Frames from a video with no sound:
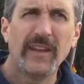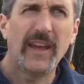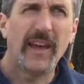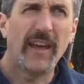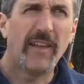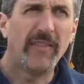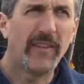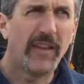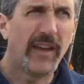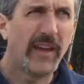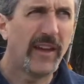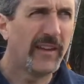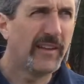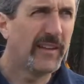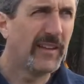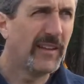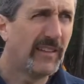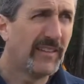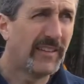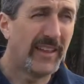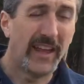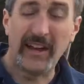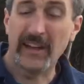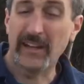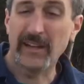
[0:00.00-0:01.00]
and
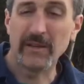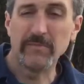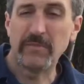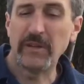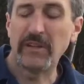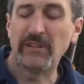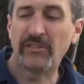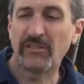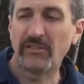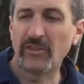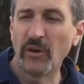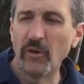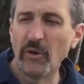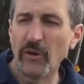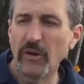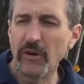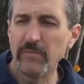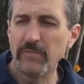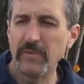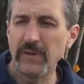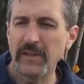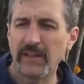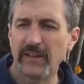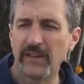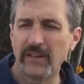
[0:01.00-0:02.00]
then then it can be
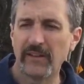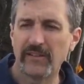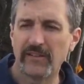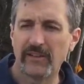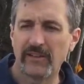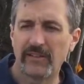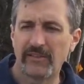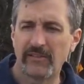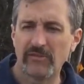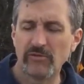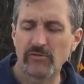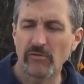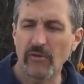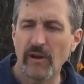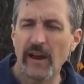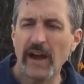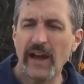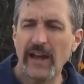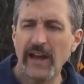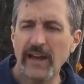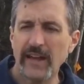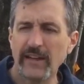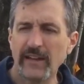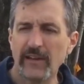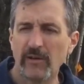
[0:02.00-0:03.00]
stored because it's
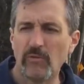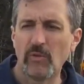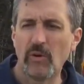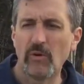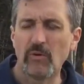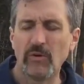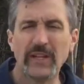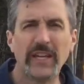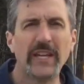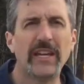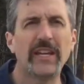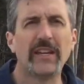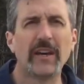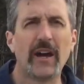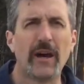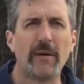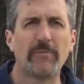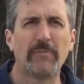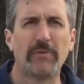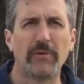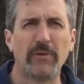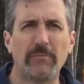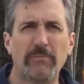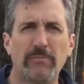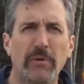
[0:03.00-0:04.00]
dry and it won't heat
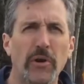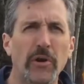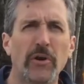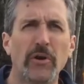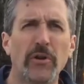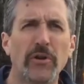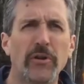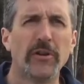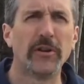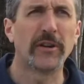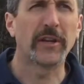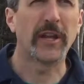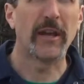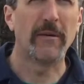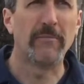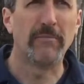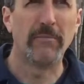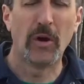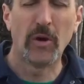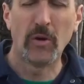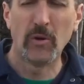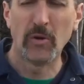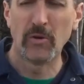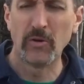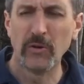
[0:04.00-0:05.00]
up or burn or get
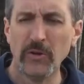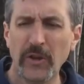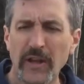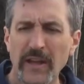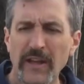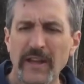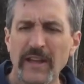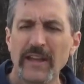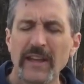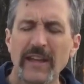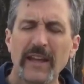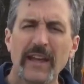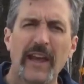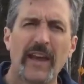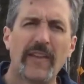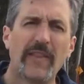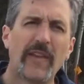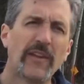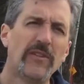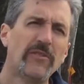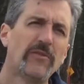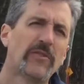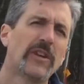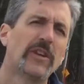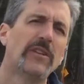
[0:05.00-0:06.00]
mold and
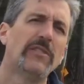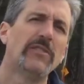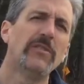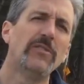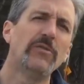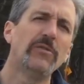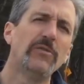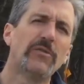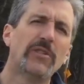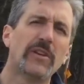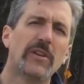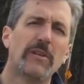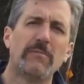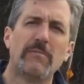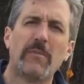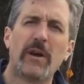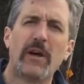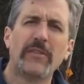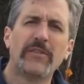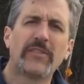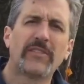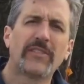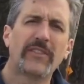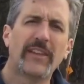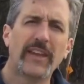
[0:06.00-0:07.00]
then you can use it
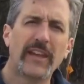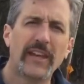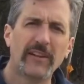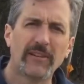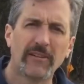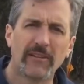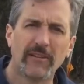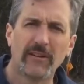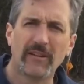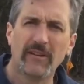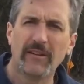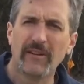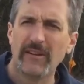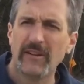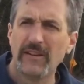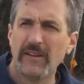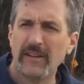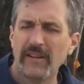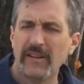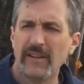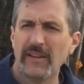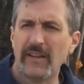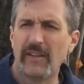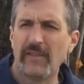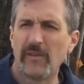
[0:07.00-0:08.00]
months later
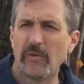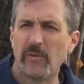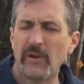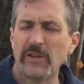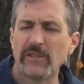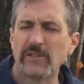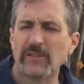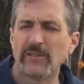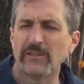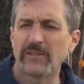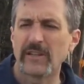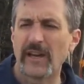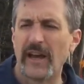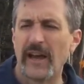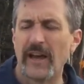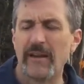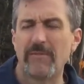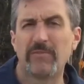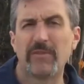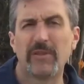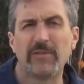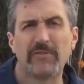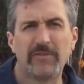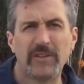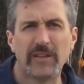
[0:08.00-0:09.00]
in the winter
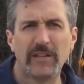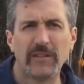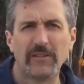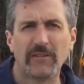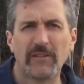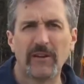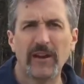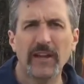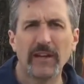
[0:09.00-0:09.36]
time to feed your